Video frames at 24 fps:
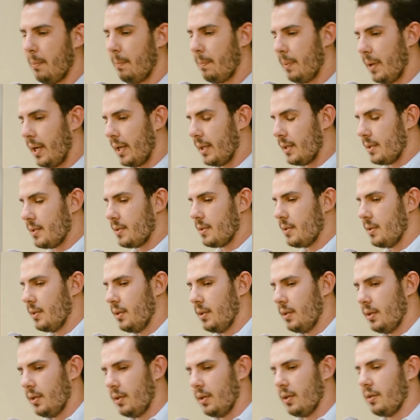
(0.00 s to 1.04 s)
But
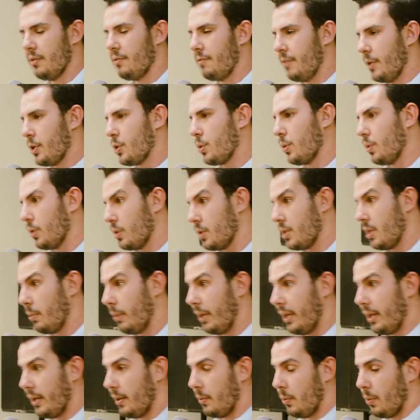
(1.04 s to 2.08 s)
the visuals that
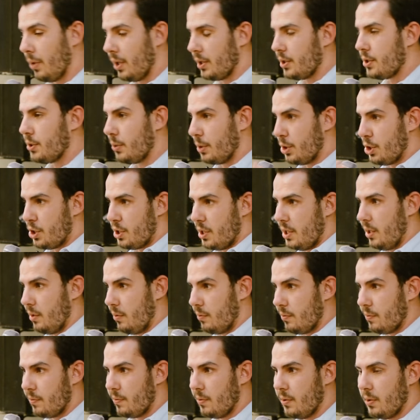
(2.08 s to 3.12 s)
we want to achieve
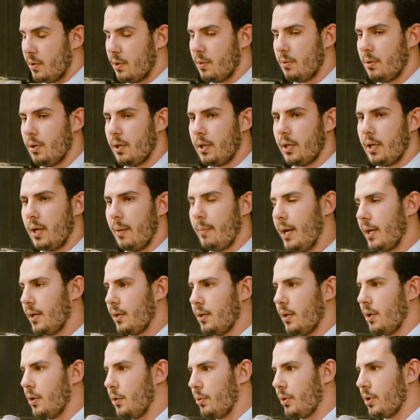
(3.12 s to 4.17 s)
come out
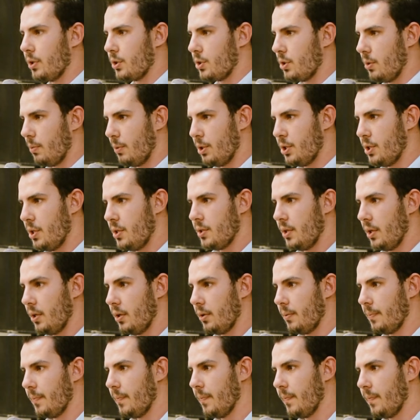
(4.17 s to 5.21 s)
in Unreal so much easier.
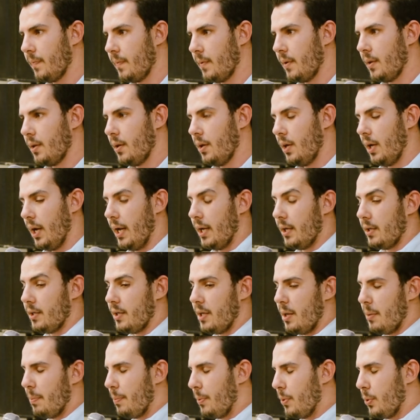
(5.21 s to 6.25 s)
And
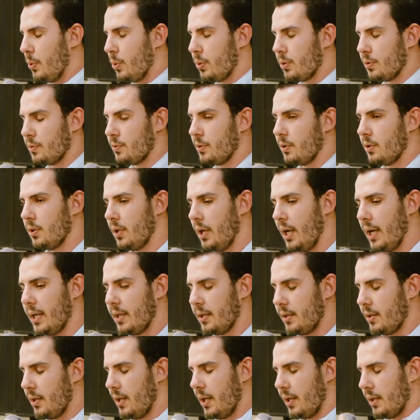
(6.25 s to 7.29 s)
they're beautiful.
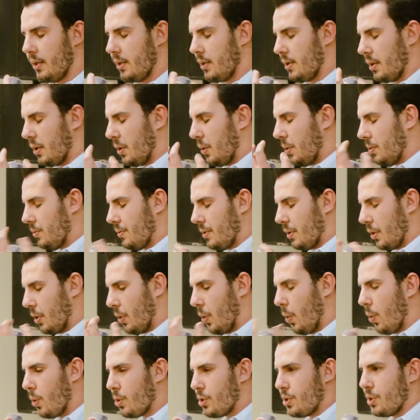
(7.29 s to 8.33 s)
And the
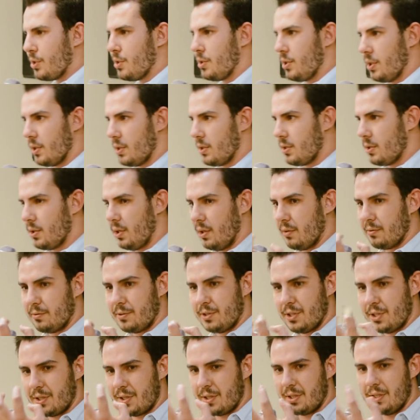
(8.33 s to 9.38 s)
gorgeousness of
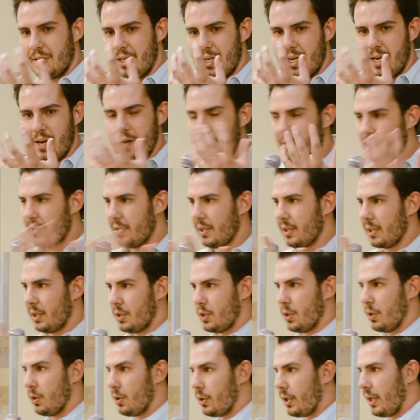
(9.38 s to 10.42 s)
just everything
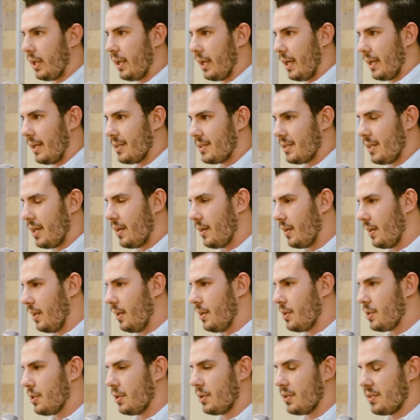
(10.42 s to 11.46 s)
that you're looking at inside of the
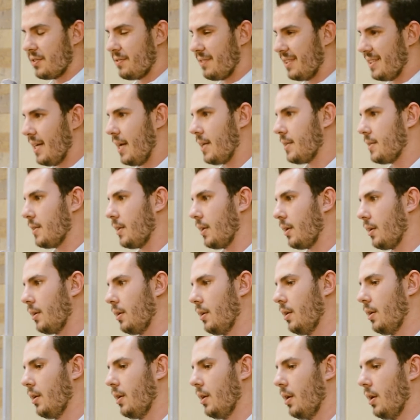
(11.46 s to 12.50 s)
engine is fantastic.
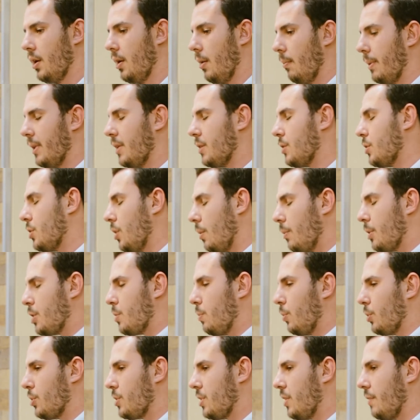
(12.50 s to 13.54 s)
But there's so much
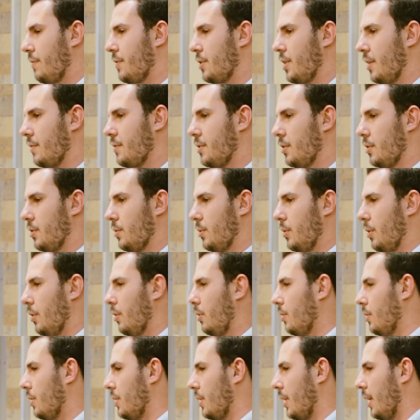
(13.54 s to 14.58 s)
more stuff that you have to do in
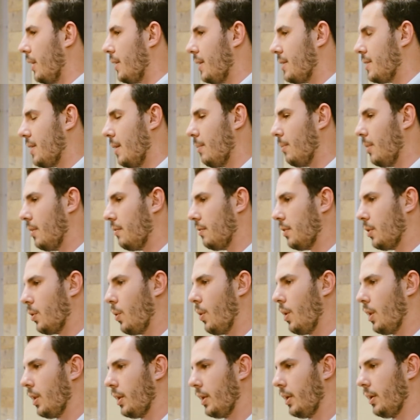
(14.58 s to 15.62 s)
Unity to get that same level of
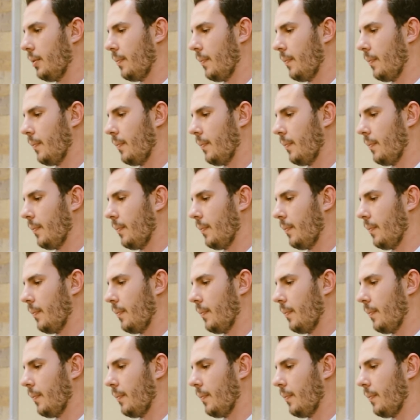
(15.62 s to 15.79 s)
quality.